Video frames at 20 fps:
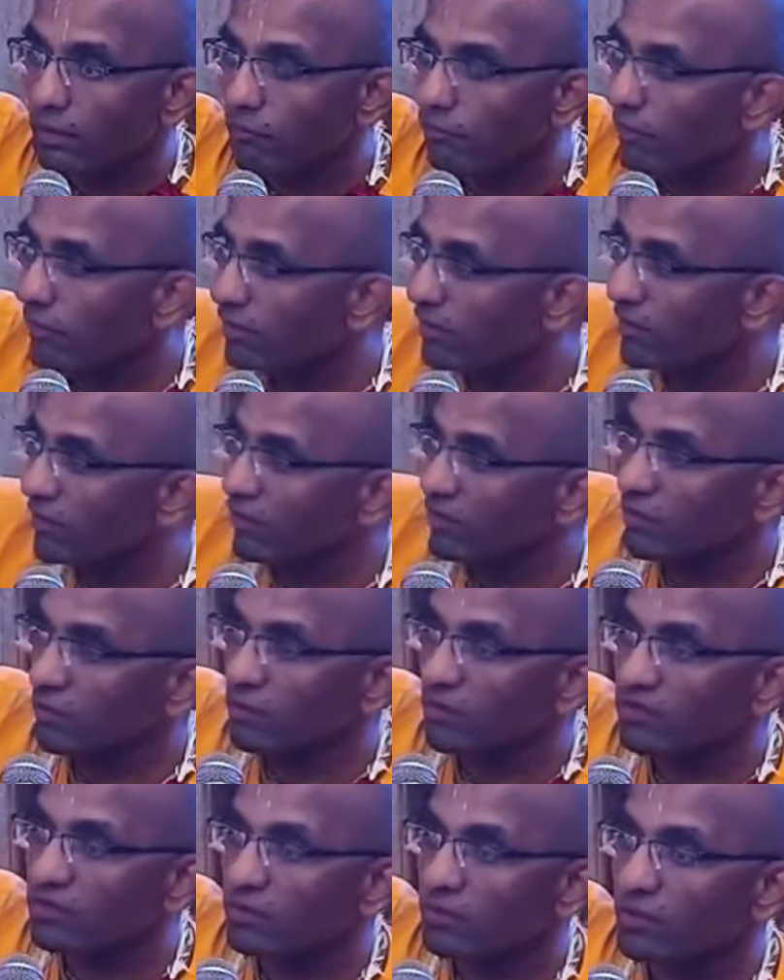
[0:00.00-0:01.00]
Now we may say this
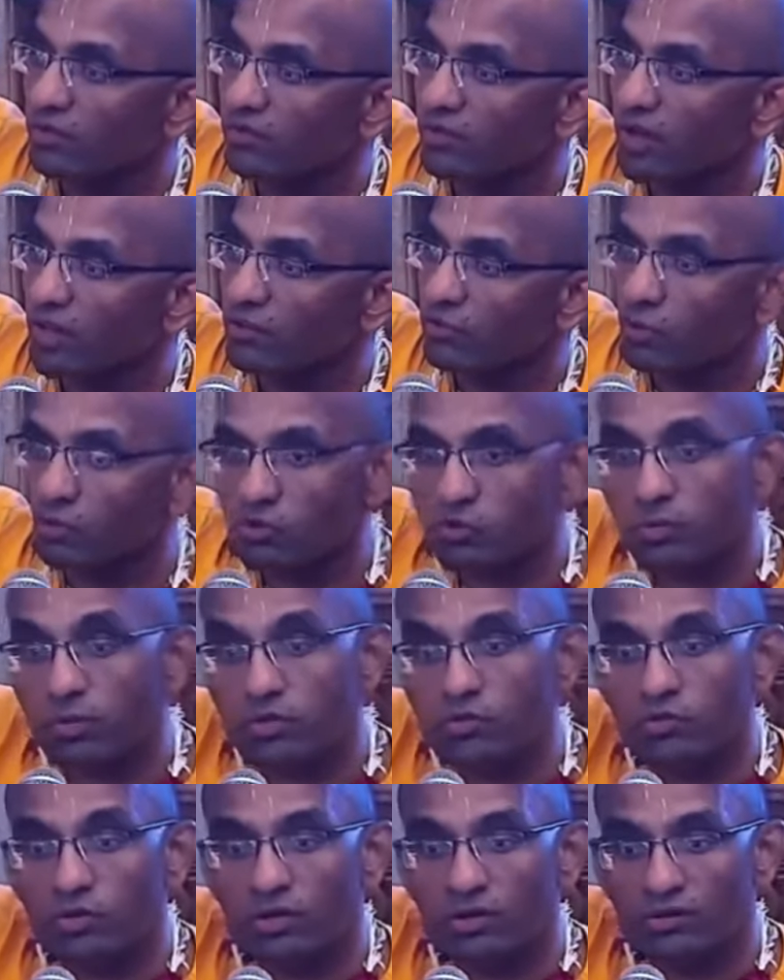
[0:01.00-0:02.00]
or such a person has no
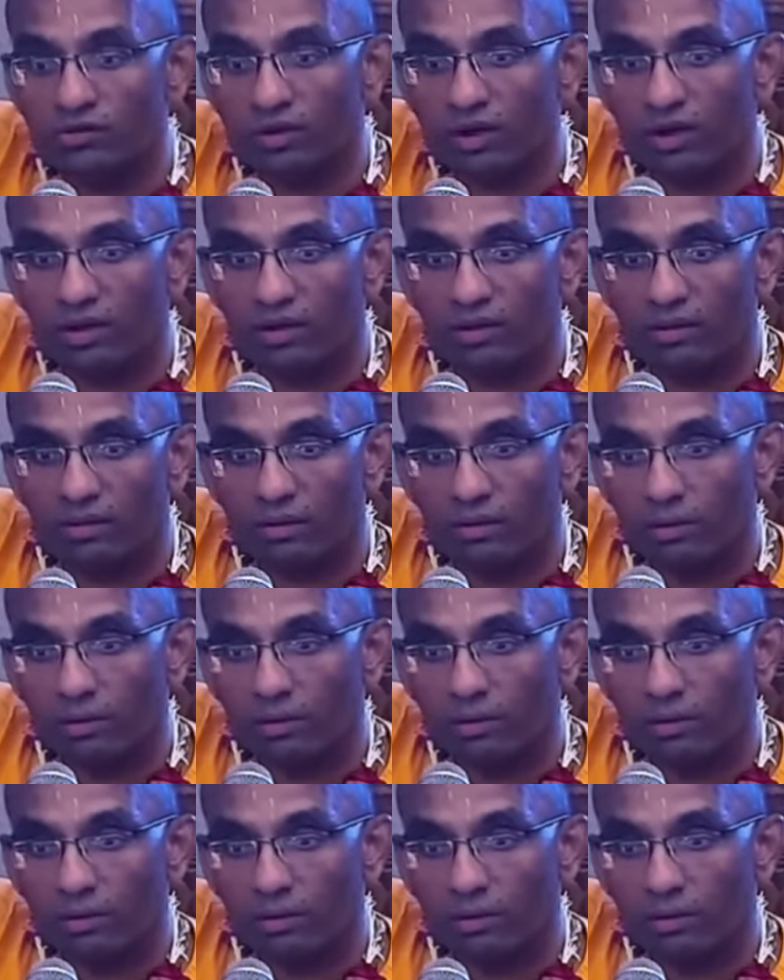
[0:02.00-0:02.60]
spiritual desire.